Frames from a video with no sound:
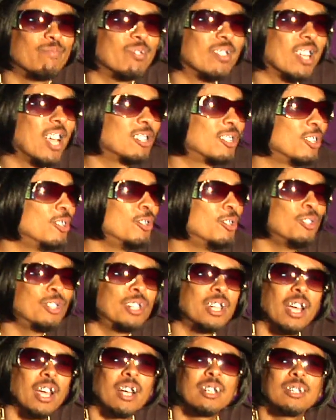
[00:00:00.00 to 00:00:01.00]
That's a new
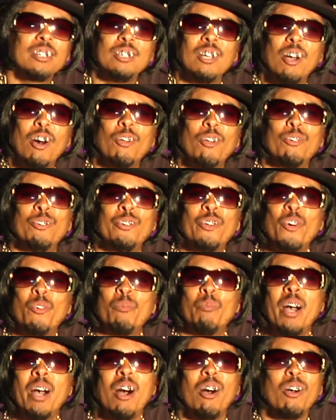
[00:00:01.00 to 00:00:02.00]
character y'all don't know
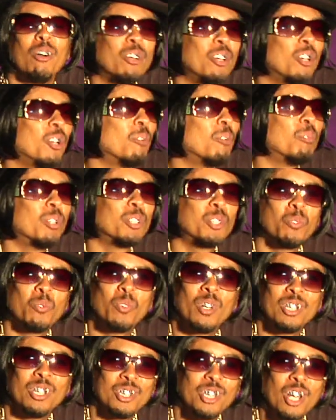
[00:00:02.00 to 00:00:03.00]
about, but the
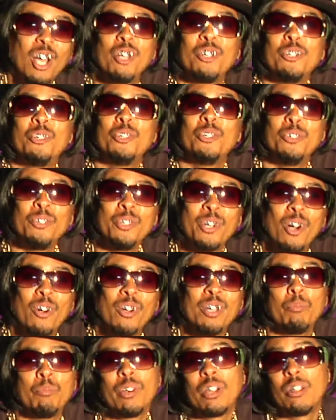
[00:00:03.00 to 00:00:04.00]
ones y'all do know.
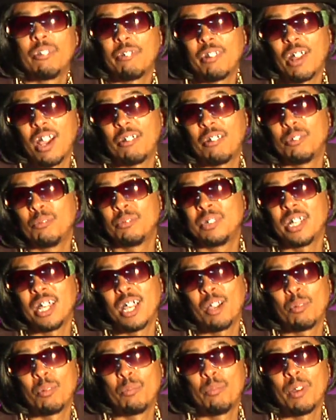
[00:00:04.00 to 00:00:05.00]
And Butterfly from
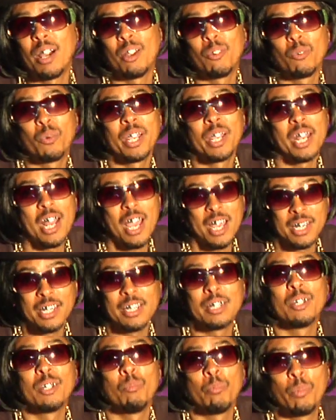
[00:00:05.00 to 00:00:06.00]
Tampa, by the way, and I
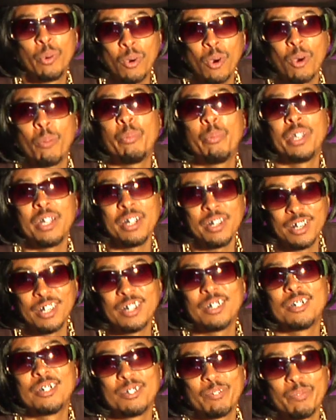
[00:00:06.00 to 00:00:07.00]
eat them boiled
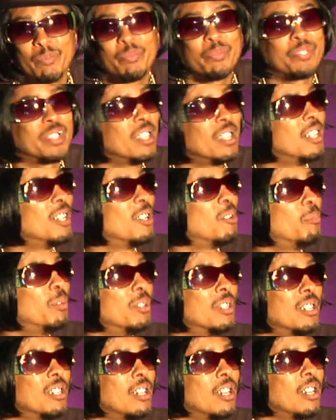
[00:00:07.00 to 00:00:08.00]
peanuts.
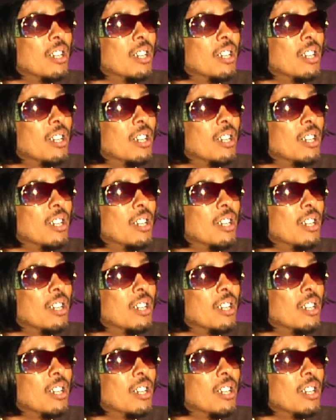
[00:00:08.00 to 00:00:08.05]
But